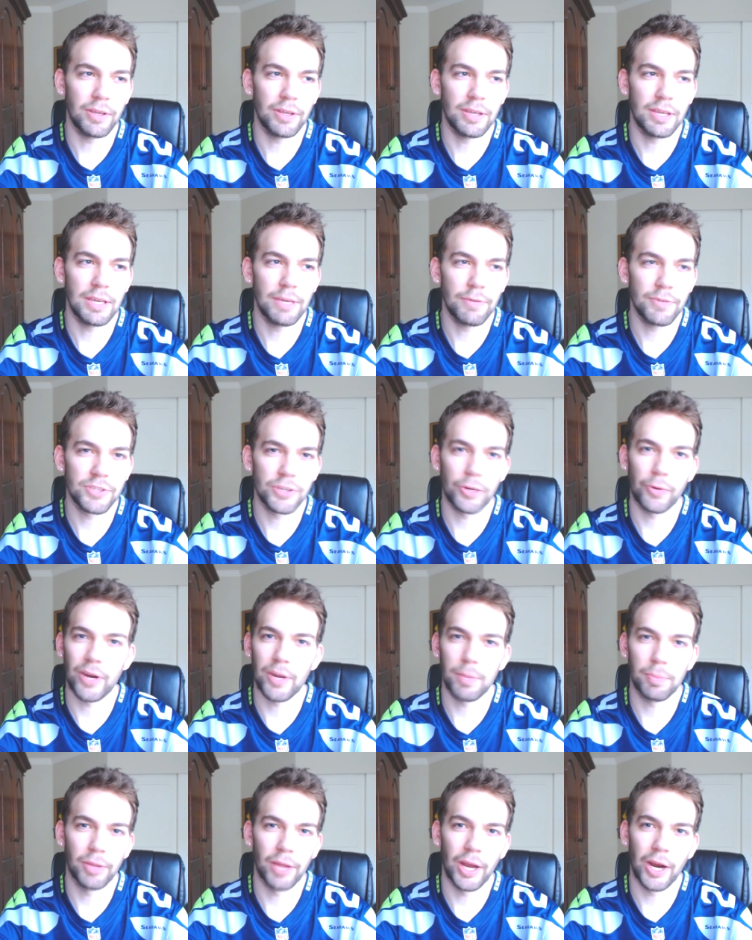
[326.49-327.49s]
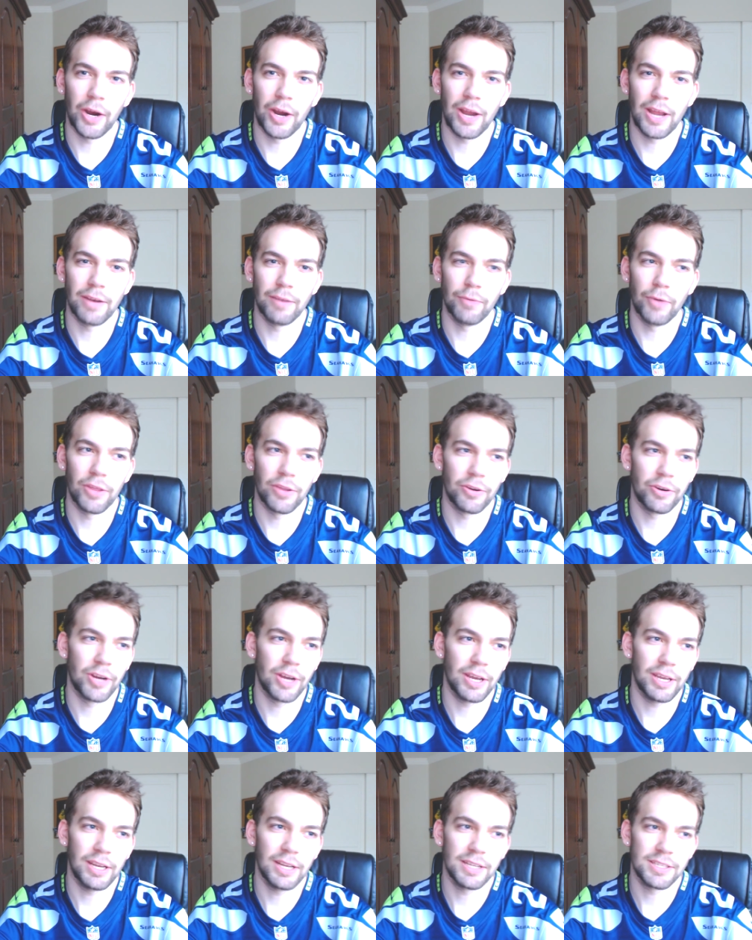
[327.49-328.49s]
He was a great player, and whether or
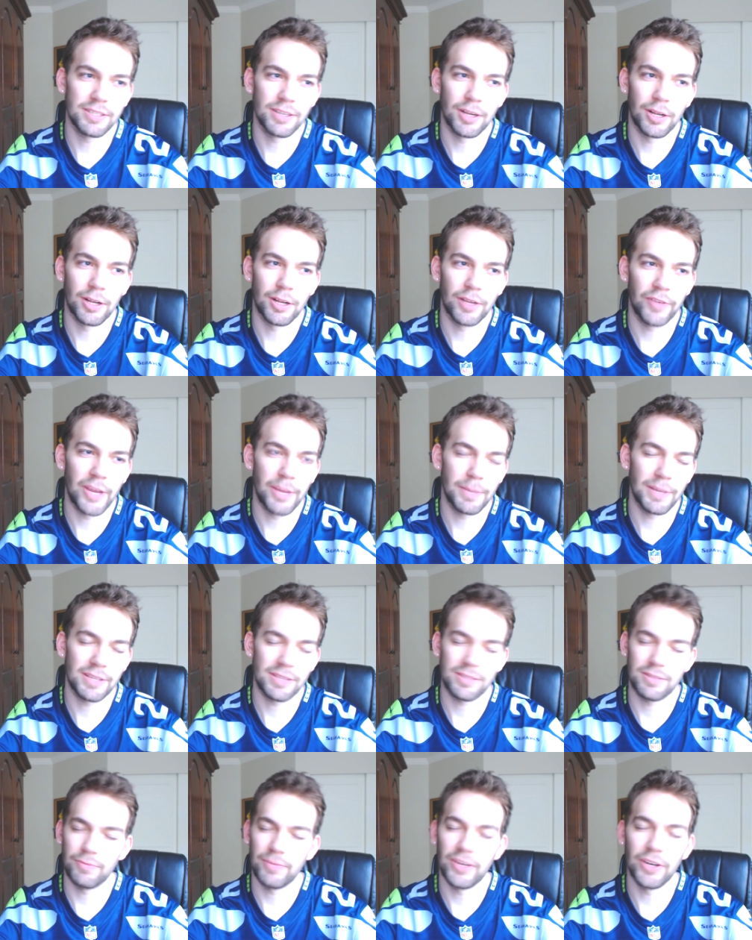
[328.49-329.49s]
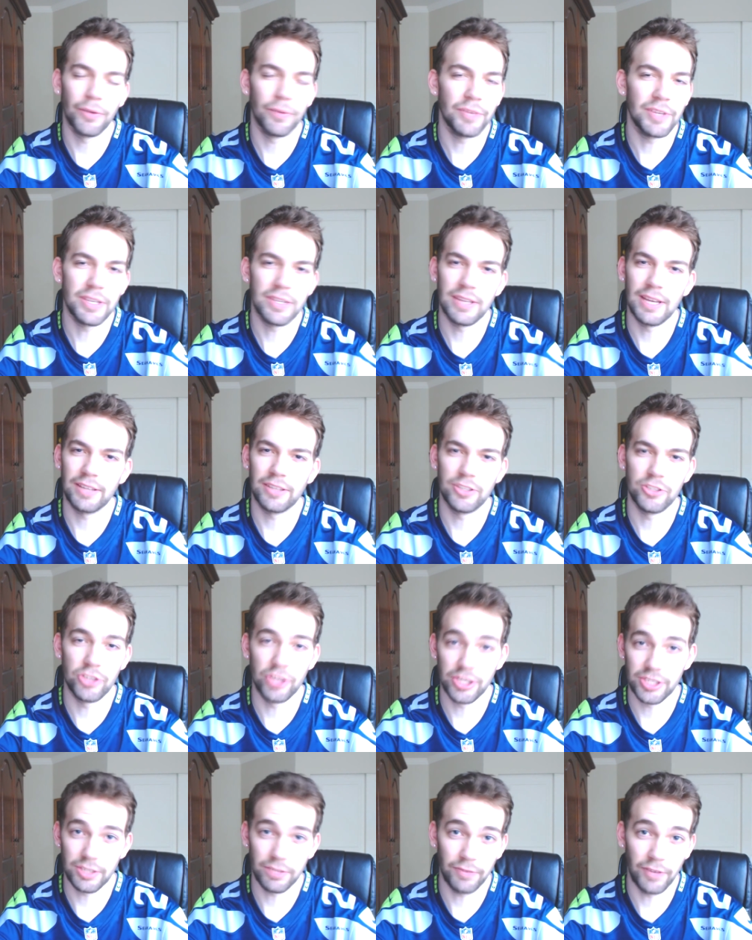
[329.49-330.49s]
not he gets in the Hall of Fame, we don't need that to
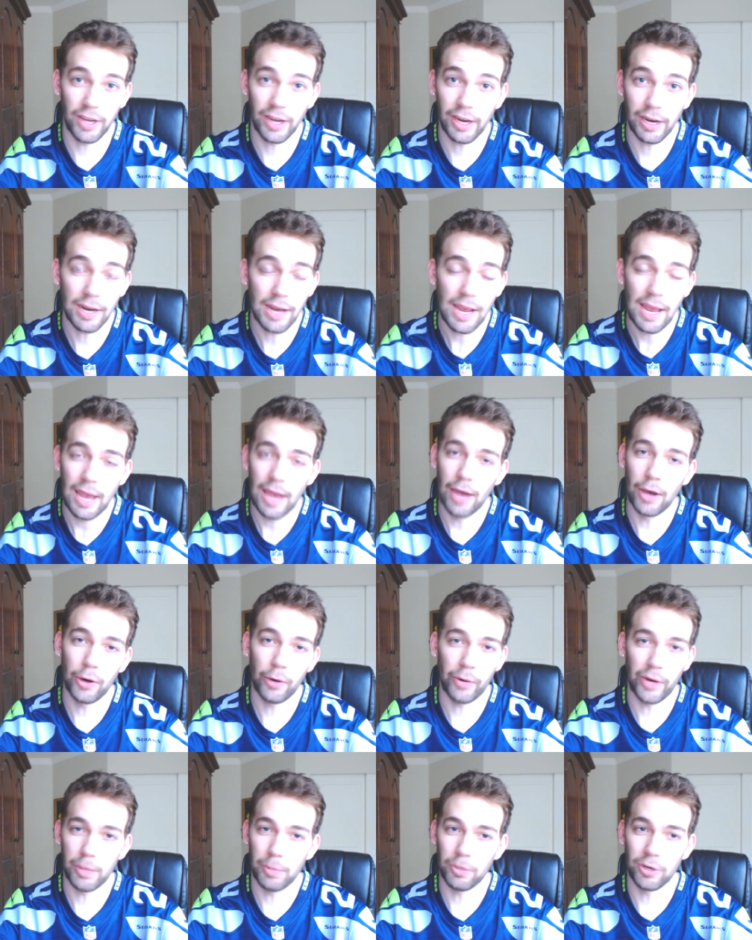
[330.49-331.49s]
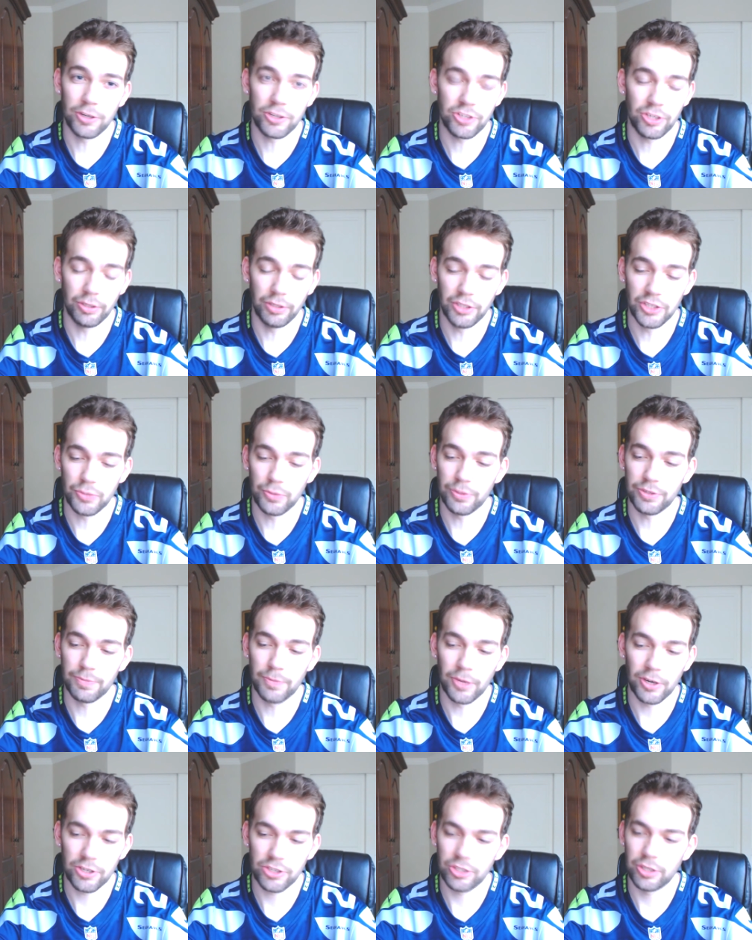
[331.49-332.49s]
justify how great Marshawn Lynch was.
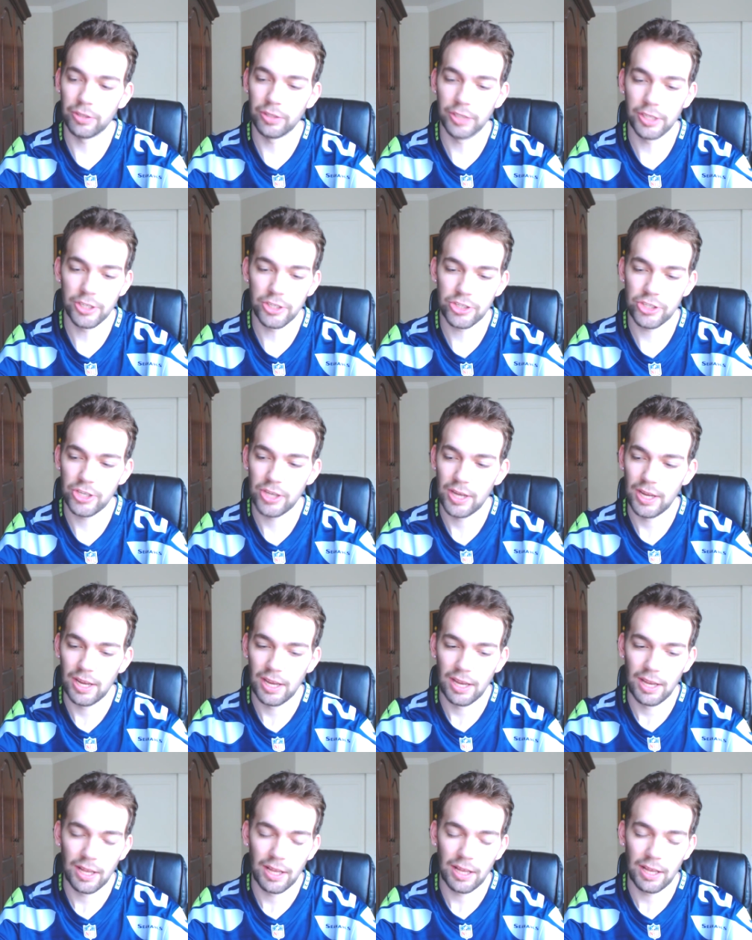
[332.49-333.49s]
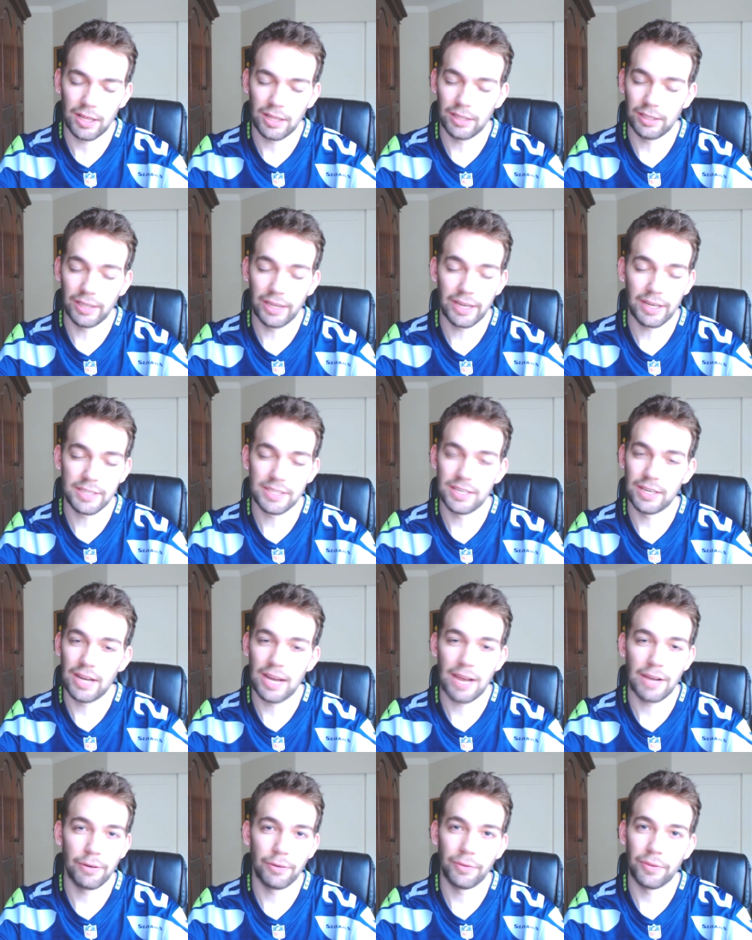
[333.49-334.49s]
Marshawn Lynch, like I said,
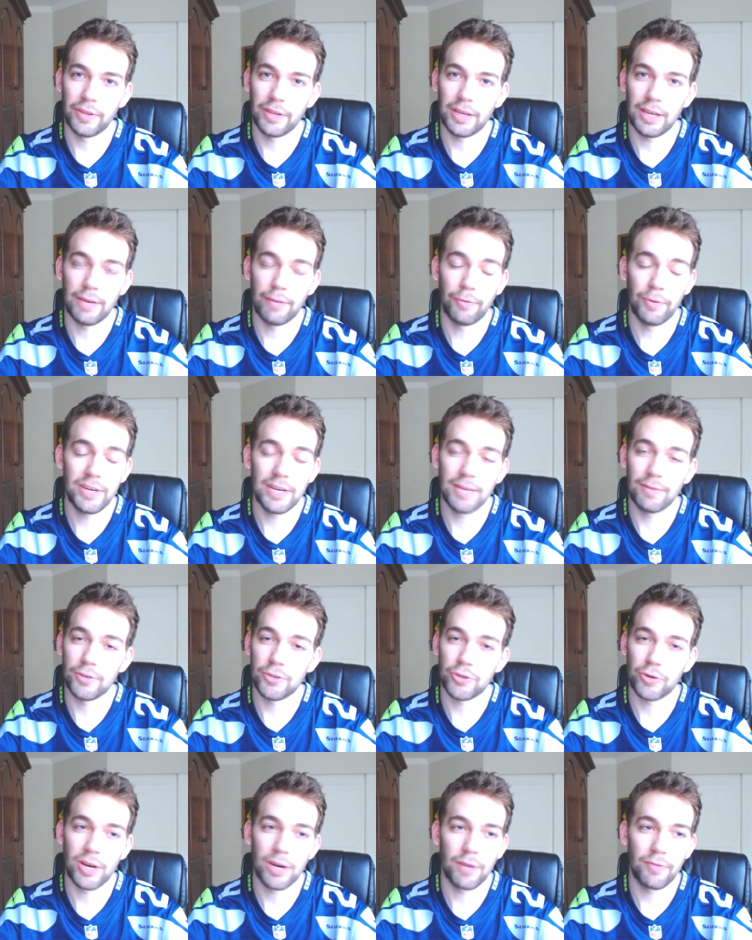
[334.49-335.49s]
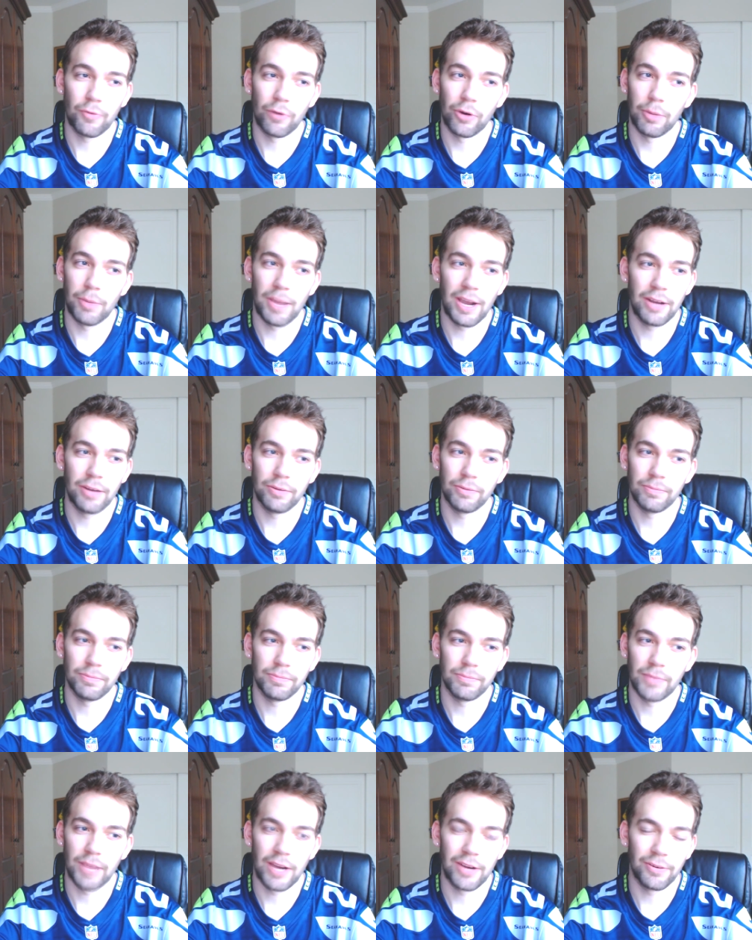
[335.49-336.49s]
I don't think if we never traded for him, I
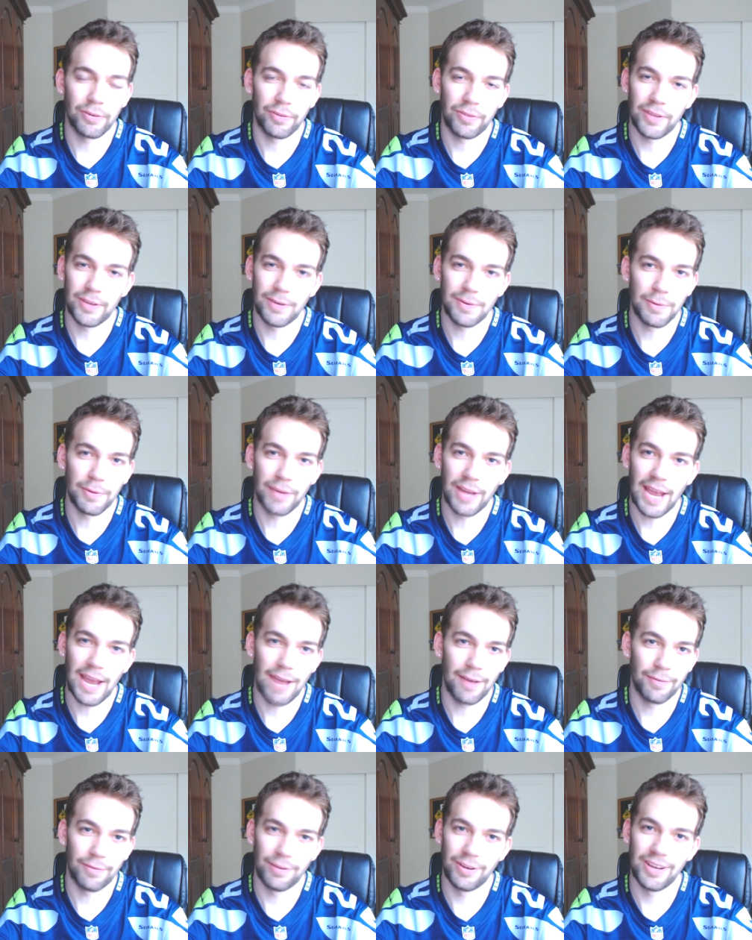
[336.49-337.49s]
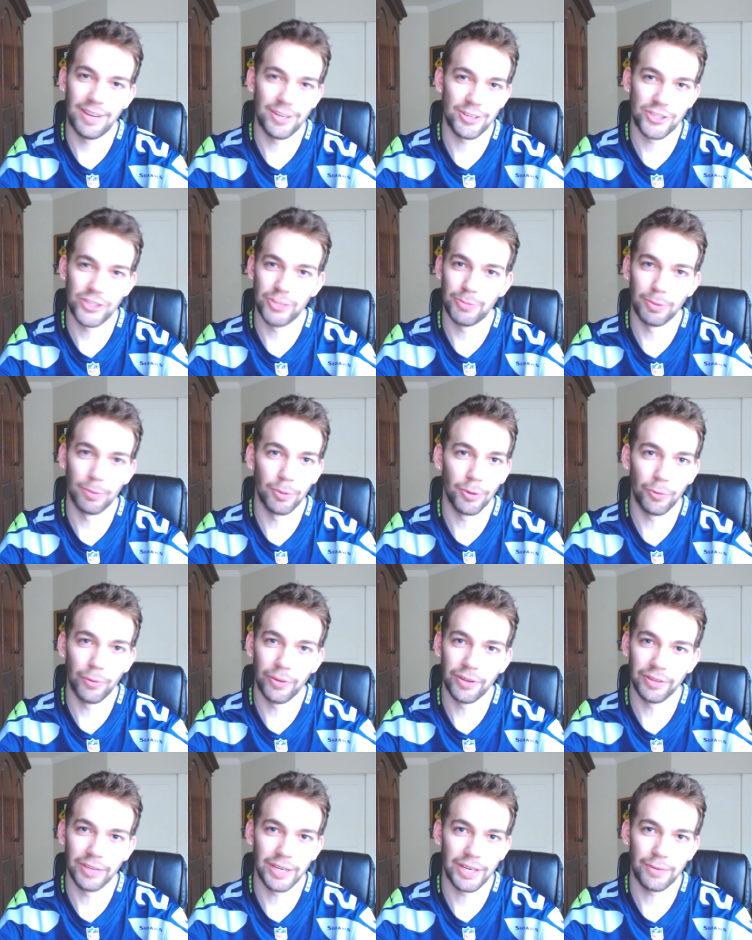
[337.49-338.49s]
don't think we would have a Super Bowl
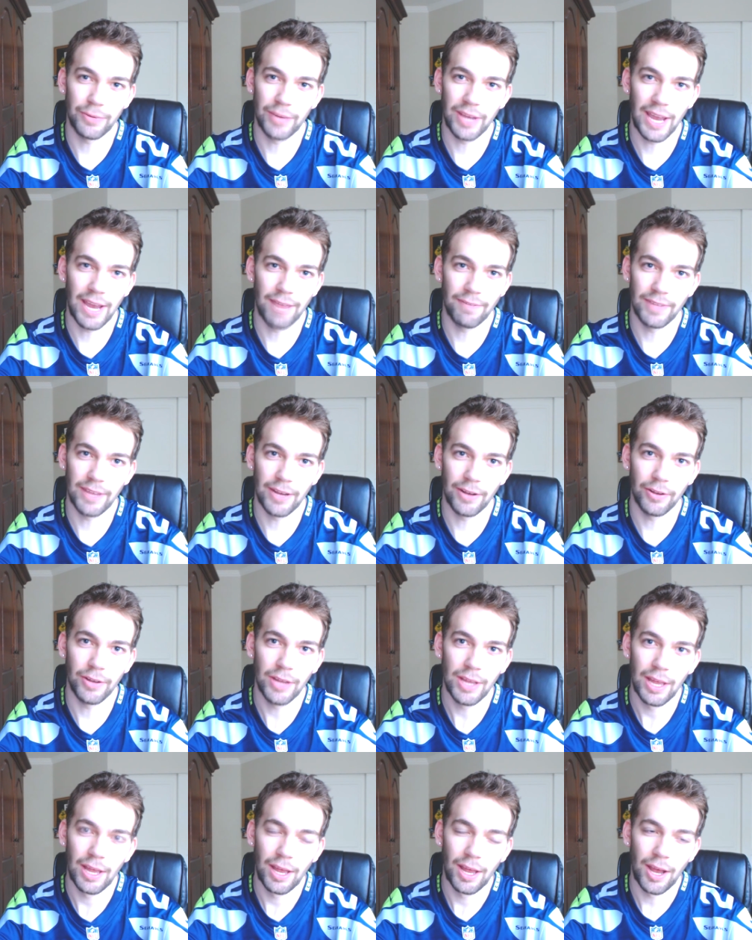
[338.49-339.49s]
win like we have now.